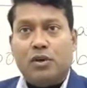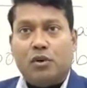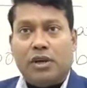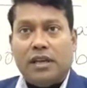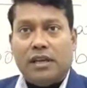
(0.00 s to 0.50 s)

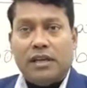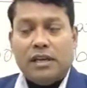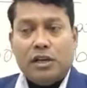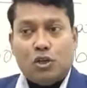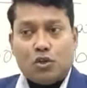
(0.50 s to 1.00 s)
Okay,
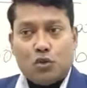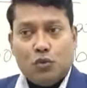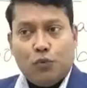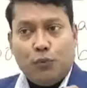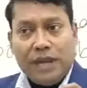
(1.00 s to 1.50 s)

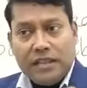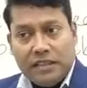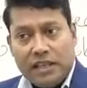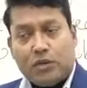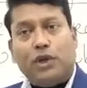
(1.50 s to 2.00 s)
so when
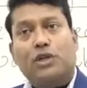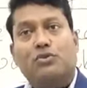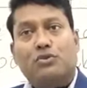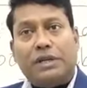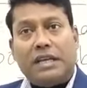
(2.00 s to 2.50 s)
they are going
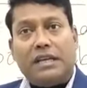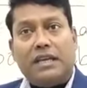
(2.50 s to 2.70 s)
to take